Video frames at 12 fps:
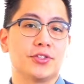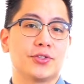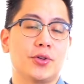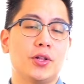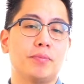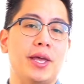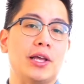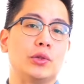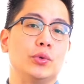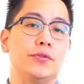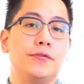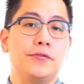installed may
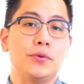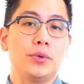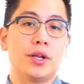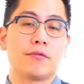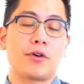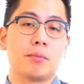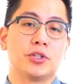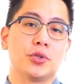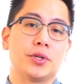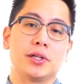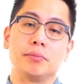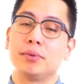include food and
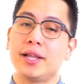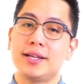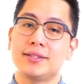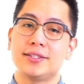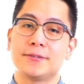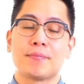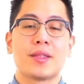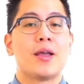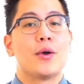pharmaceutical plants,